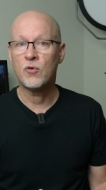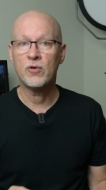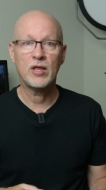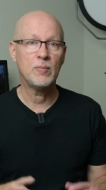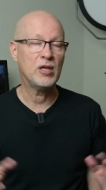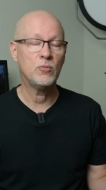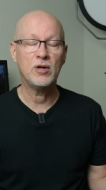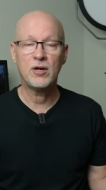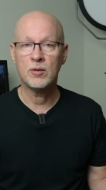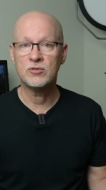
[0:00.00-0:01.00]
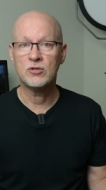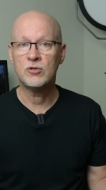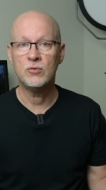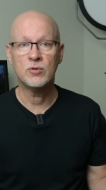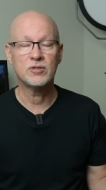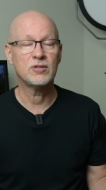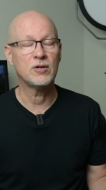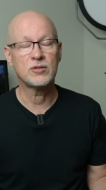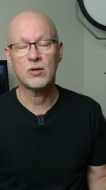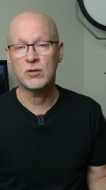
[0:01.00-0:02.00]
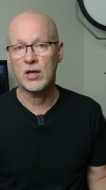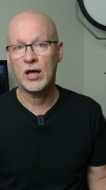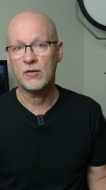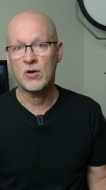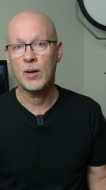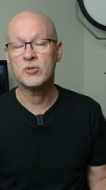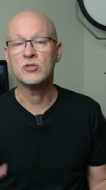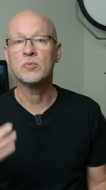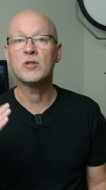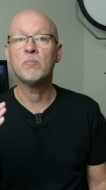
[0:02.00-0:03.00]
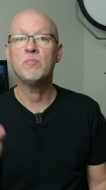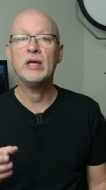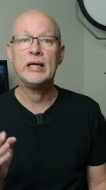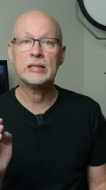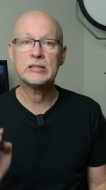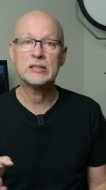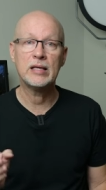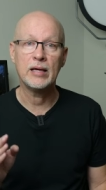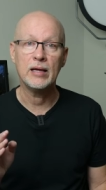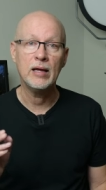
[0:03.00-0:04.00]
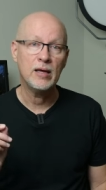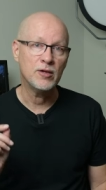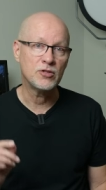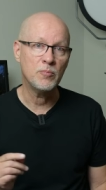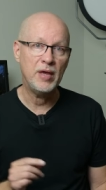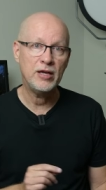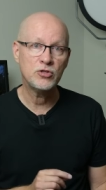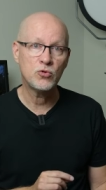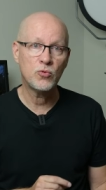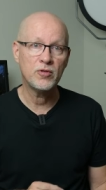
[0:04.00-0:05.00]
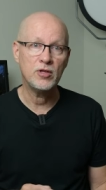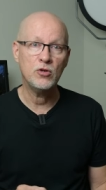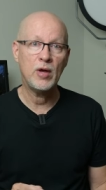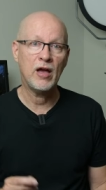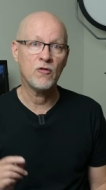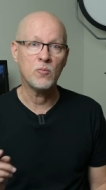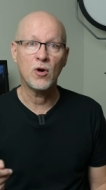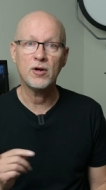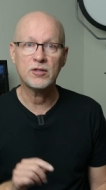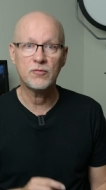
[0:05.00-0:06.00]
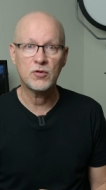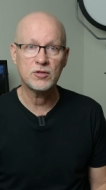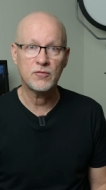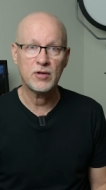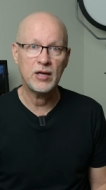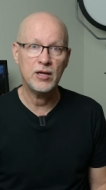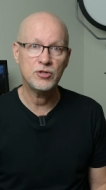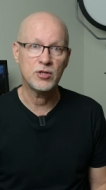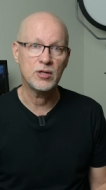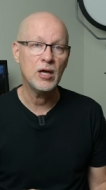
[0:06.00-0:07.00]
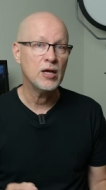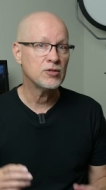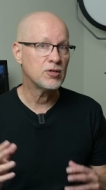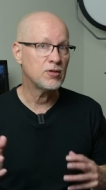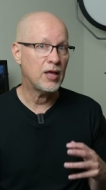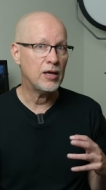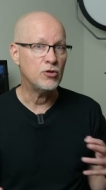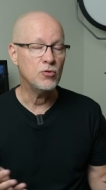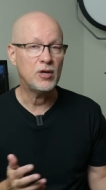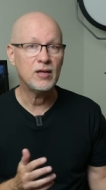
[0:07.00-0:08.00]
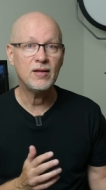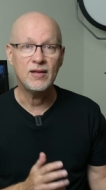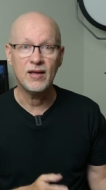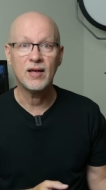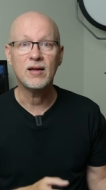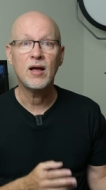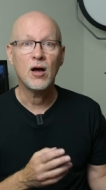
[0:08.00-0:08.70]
for them. And when it comes to tours, there's a lot of options. But the biggest thing is to make sure that you have market diversification so that you can get